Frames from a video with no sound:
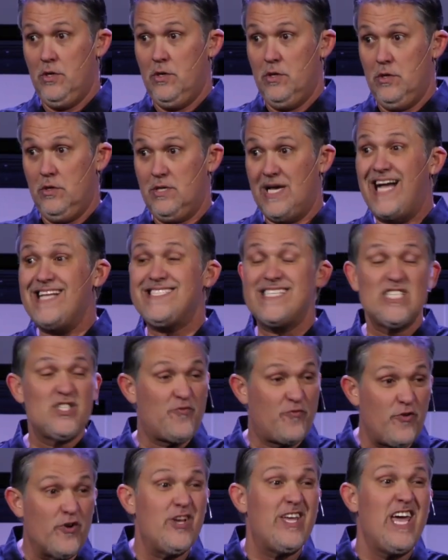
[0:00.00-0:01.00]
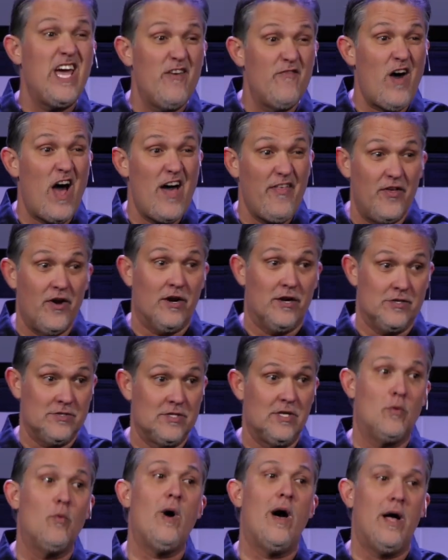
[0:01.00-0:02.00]
And God says, forgive others.
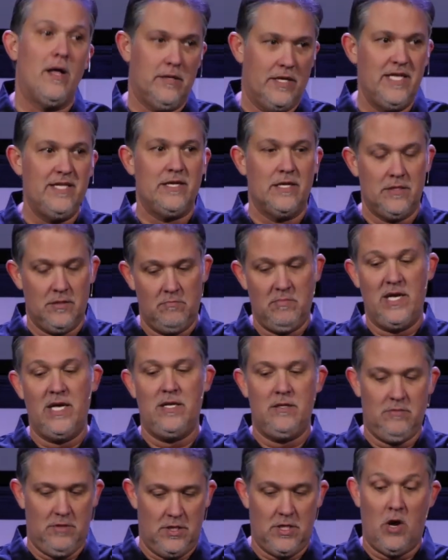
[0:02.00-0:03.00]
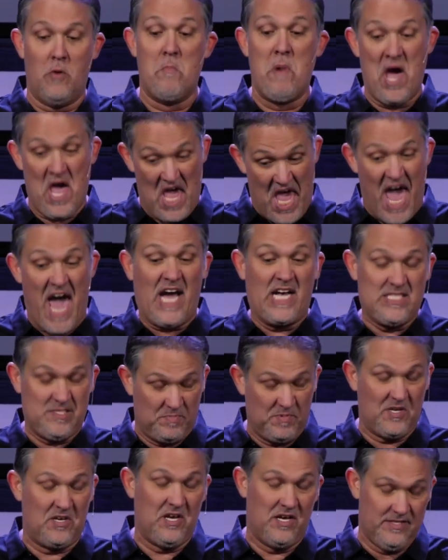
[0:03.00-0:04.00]
Well, he didn't mean, you know, my ex
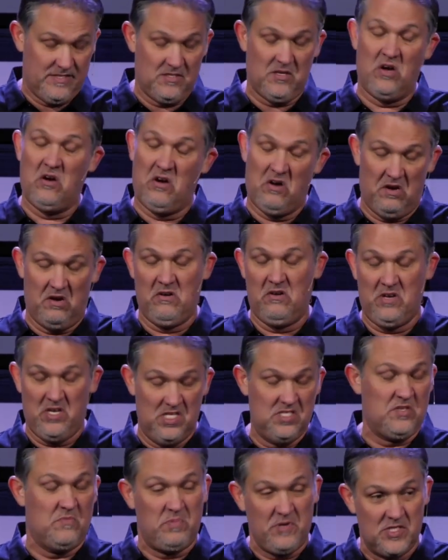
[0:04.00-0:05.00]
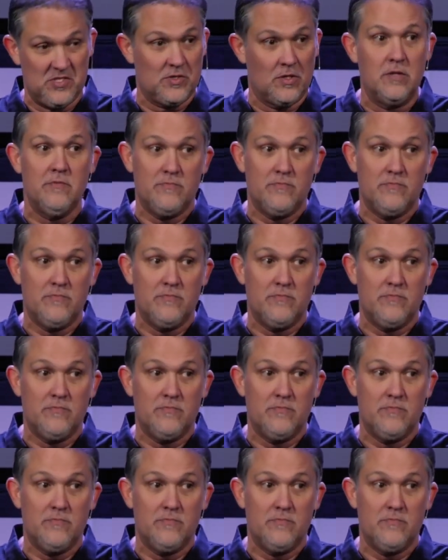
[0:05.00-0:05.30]
because, oh, he's a piece of.